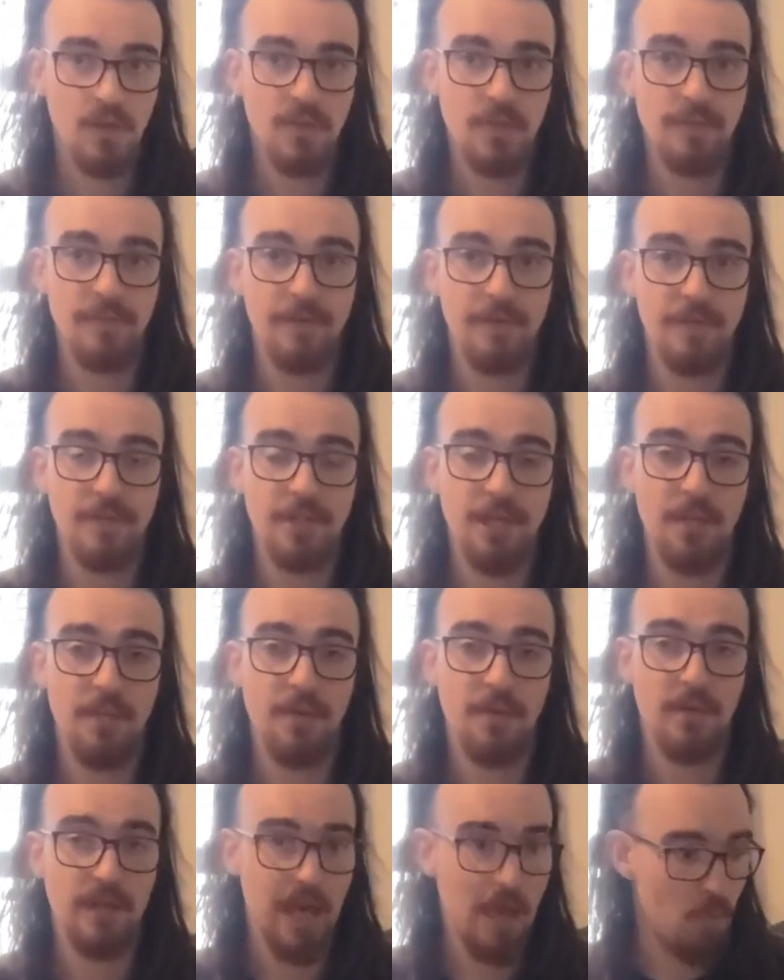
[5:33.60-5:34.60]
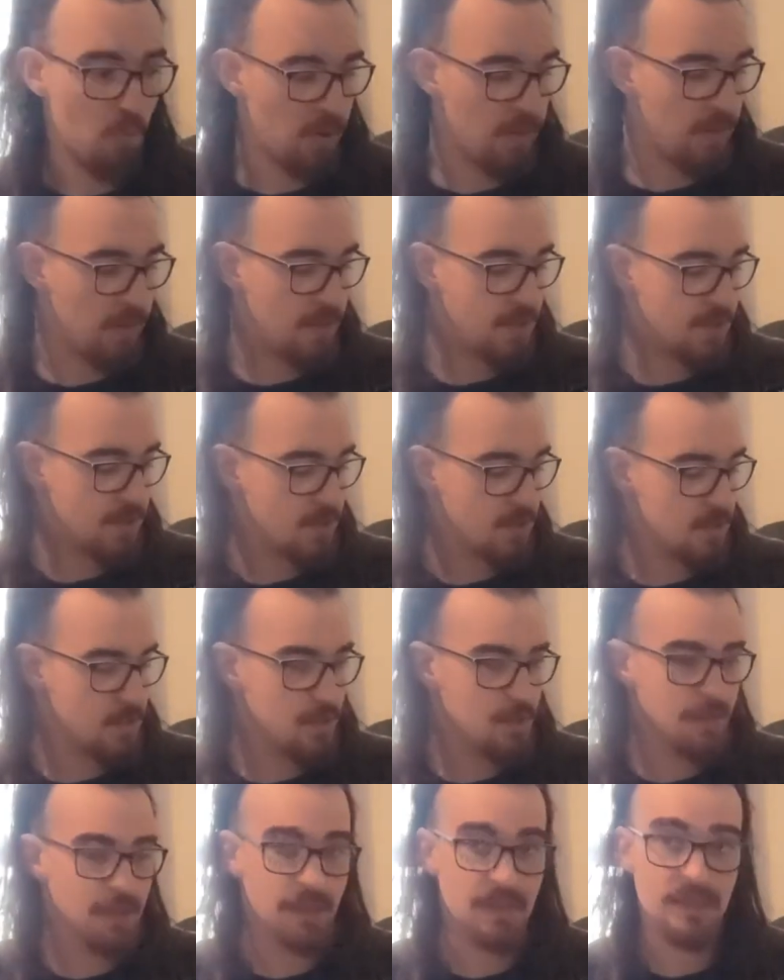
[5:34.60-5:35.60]
So the first time you do that one that I showed
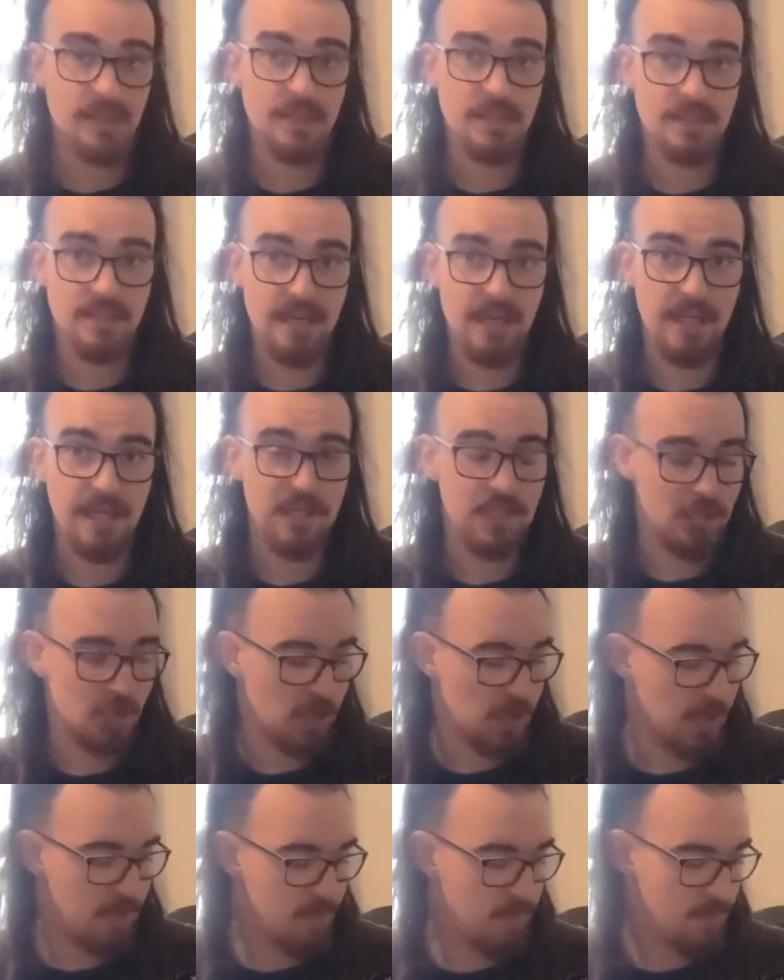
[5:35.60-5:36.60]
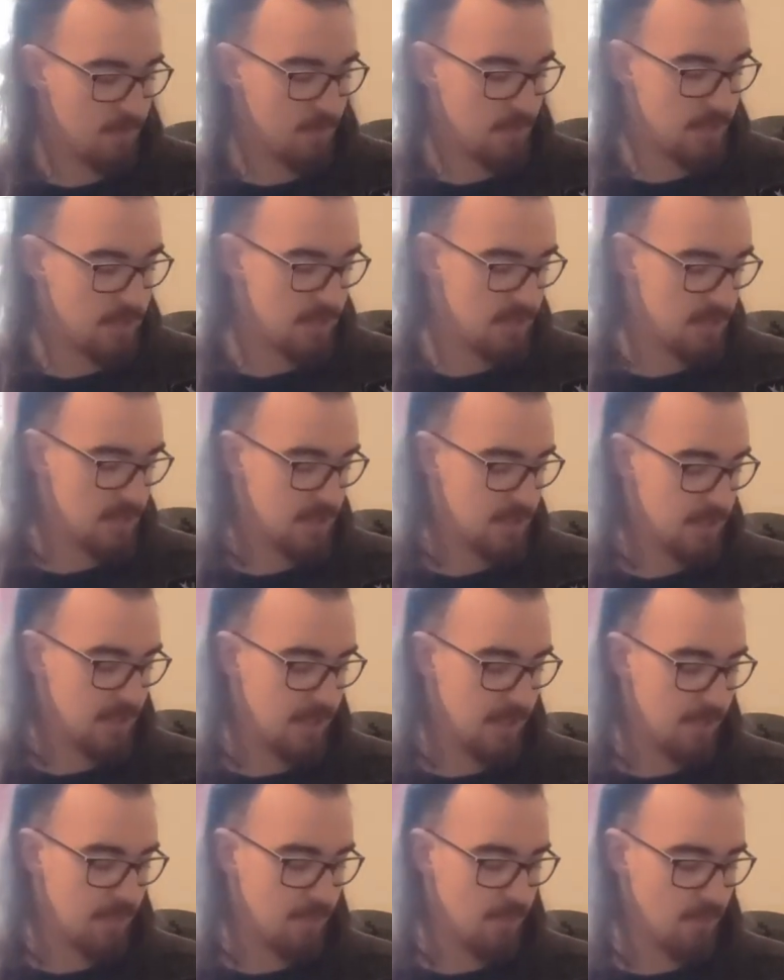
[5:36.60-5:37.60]
you, and then the second time it's the
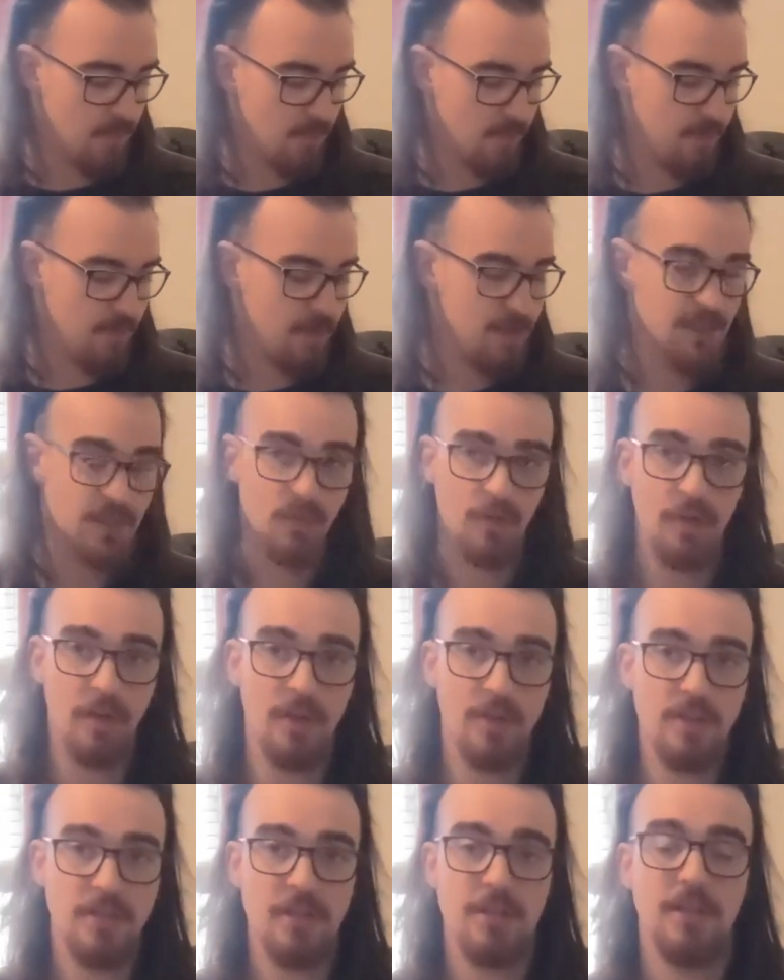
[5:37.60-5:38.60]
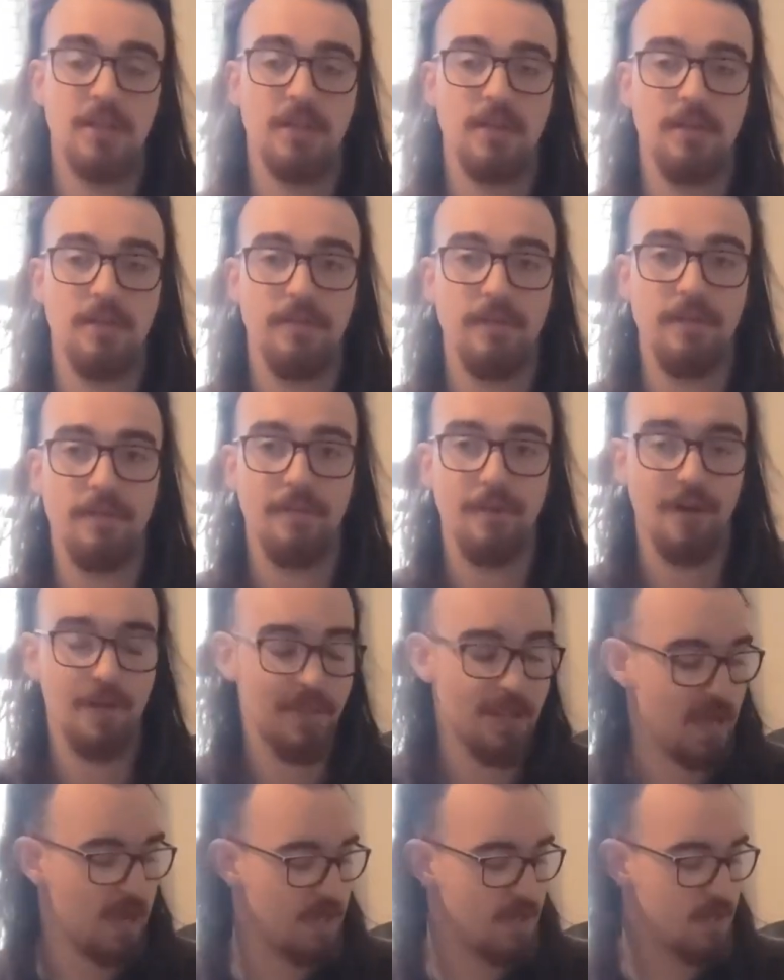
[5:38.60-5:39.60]
same, finger still goes to the 5th fret
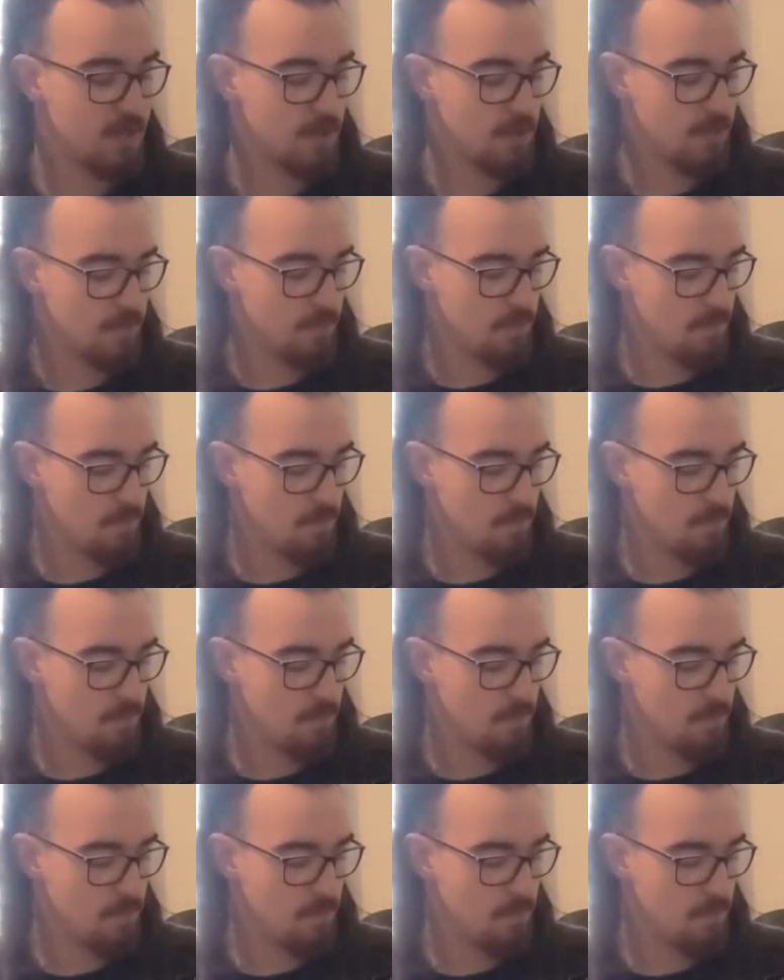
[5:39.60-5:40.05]
of the A string,